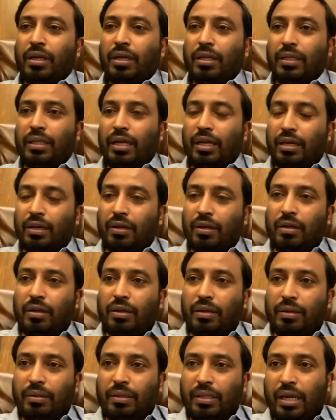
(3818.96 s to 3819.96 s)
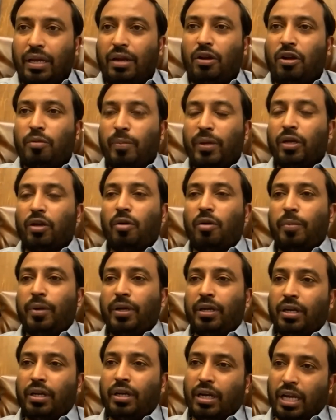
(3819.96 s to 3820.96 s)
they are not my
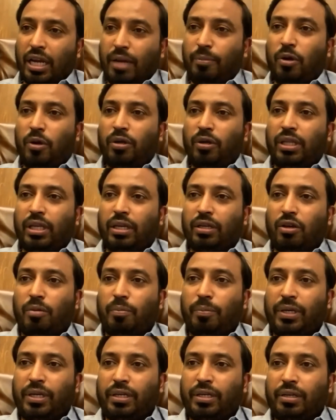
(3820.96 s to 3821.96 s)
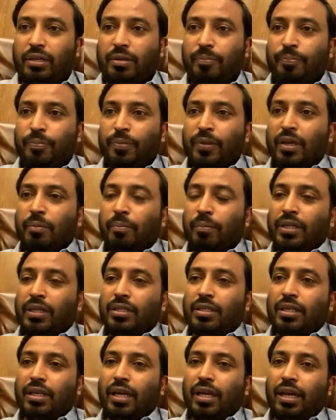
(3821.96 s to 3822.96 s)
competitor, and I'm not their competitor.
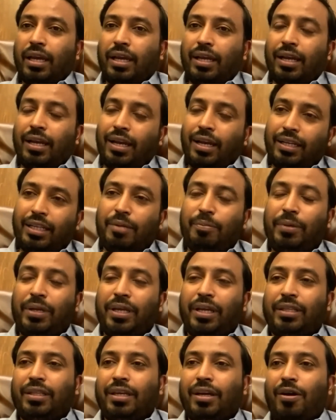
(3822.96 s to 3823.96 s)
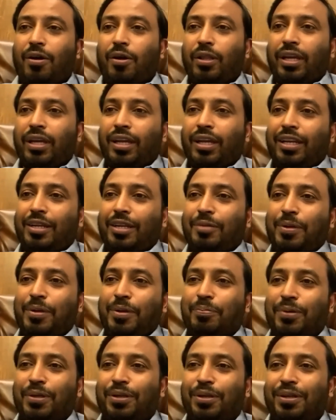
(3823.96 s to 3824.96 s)
Means let them take all the elite
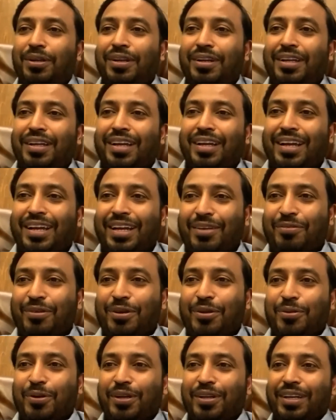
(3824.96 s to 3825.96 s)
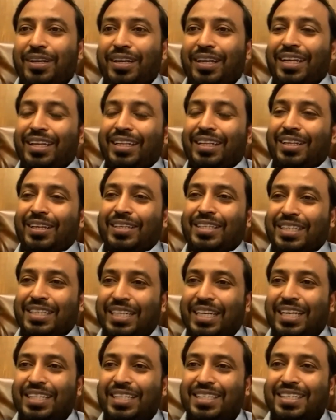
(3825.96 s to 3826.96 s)
people and everyone in the
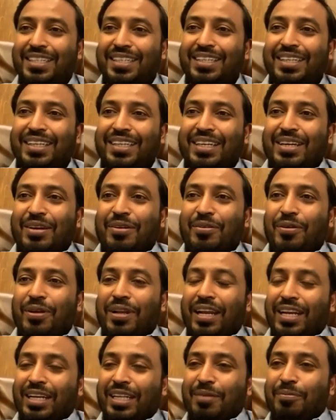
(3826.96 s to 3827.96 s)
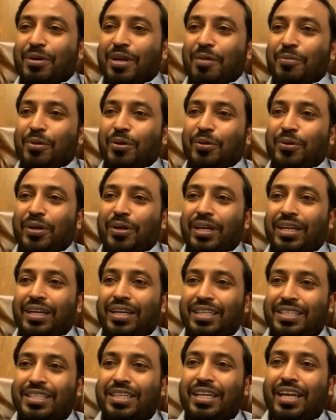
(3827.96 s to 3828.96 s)
cities. Let them come to a
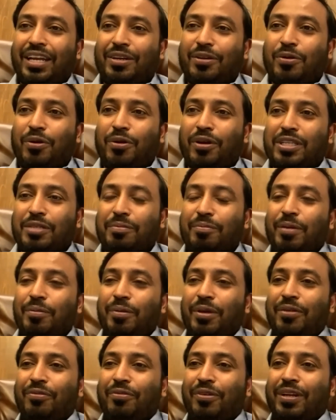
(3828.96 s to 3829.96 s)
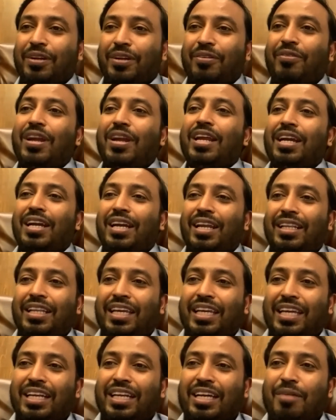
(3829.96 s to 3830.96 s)
district headquarters. Maybe for Warangal,
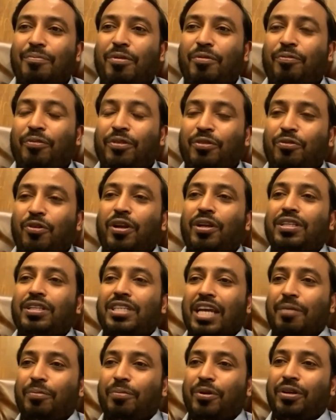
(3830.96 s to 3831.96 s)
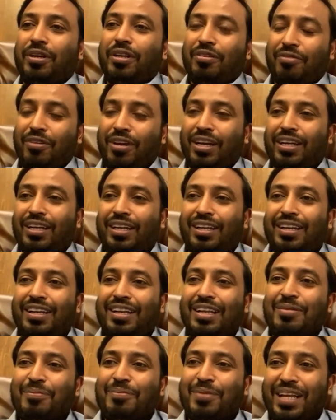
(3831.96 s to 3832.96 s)
they can come up with one Chai Point in Warangal,
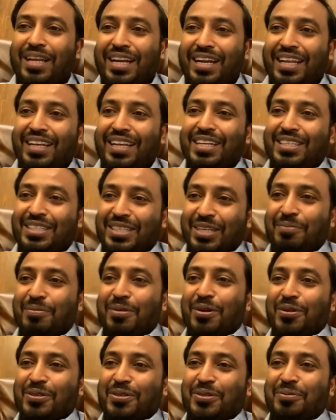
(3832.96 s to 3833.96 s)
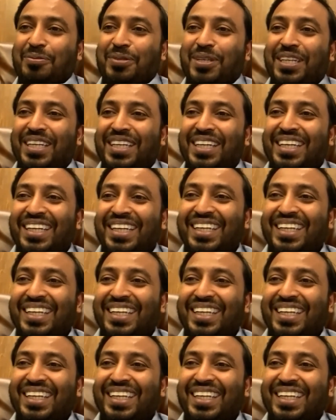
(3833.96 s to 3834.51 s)
but entire district belongs to me.